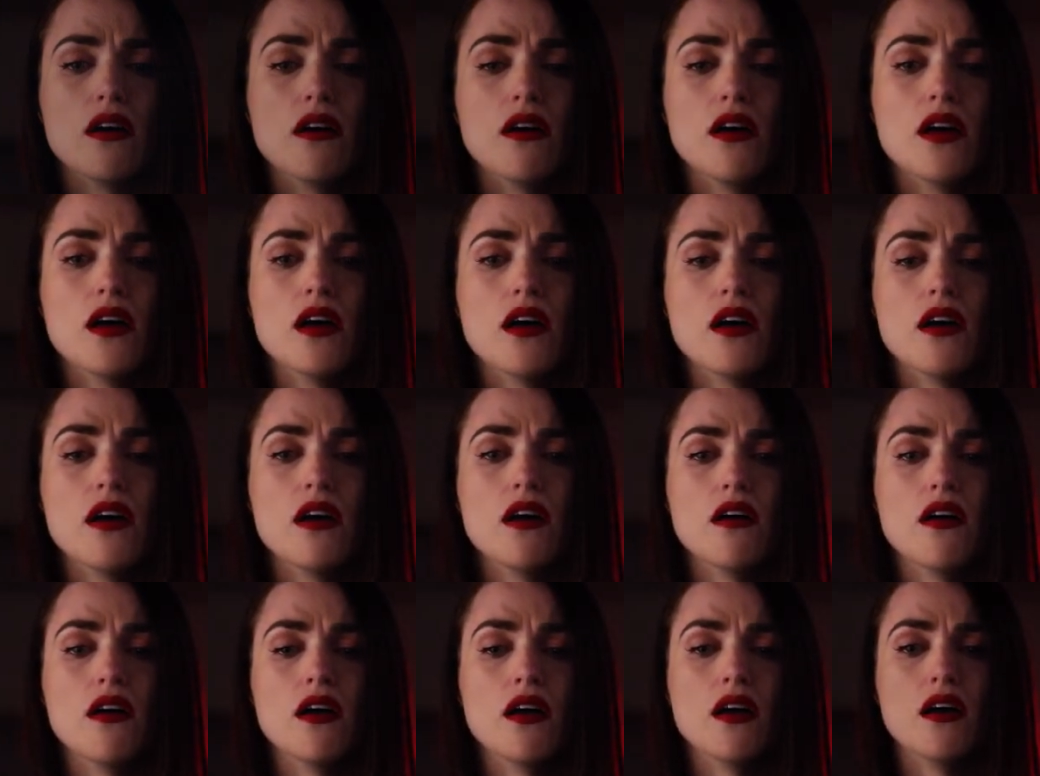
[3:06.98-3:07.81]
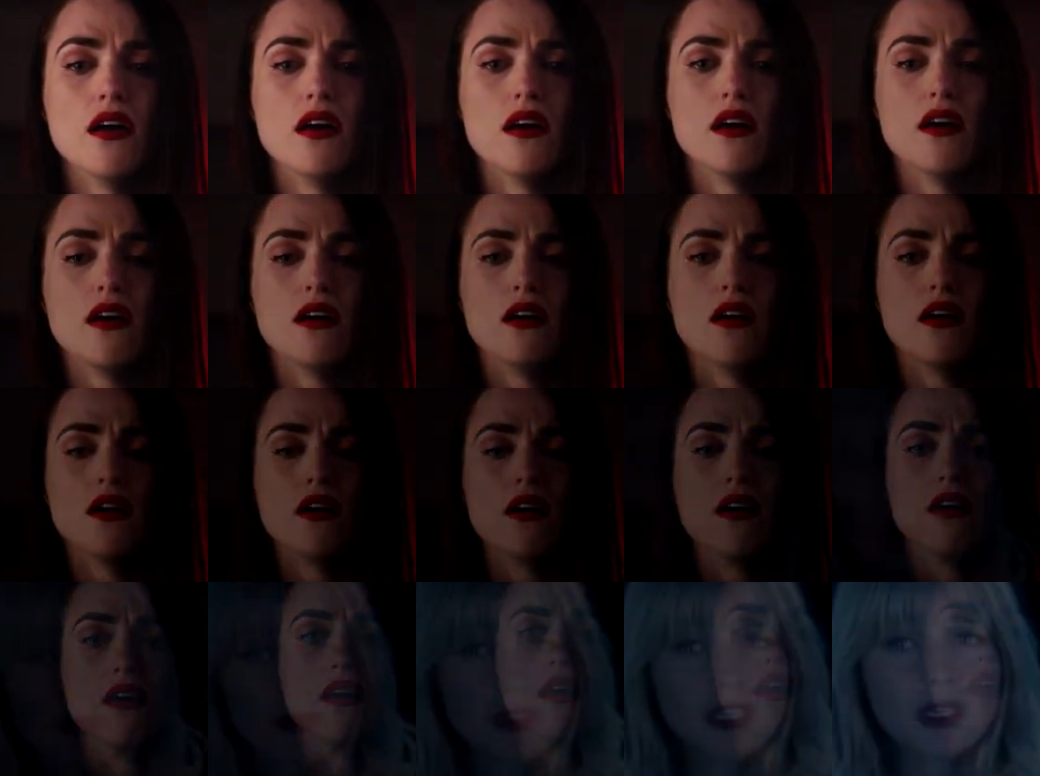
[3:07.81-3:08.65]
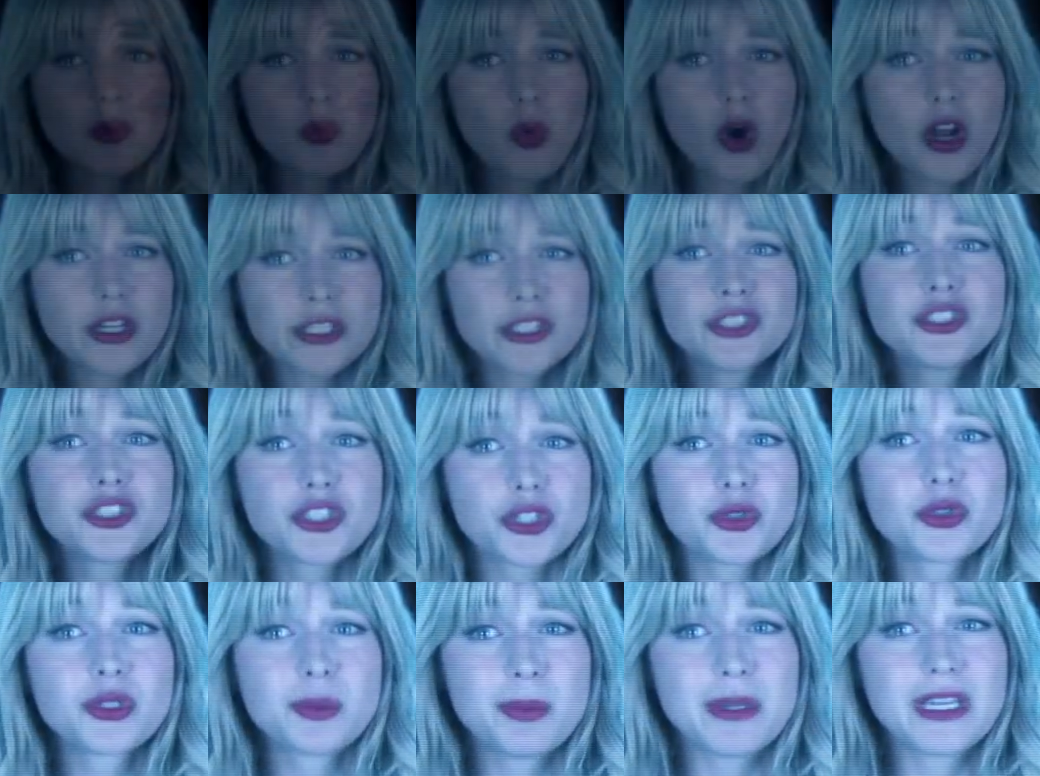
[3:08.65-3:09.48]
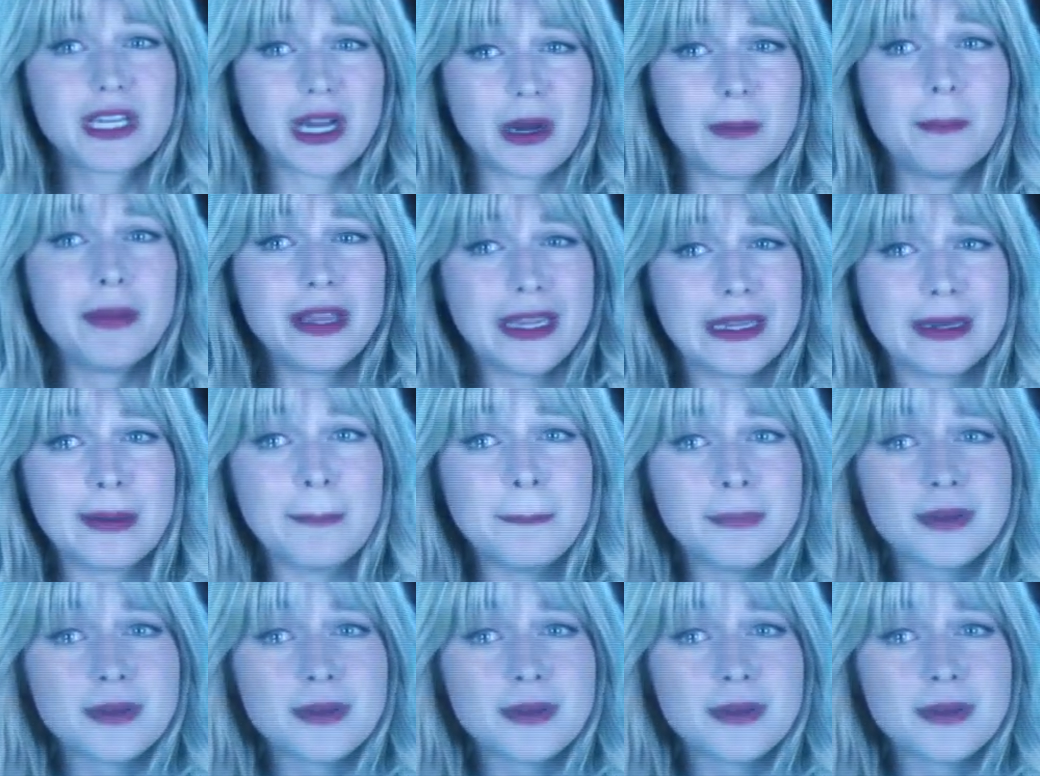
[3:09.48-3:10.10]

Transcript: you. He wanted you to become him.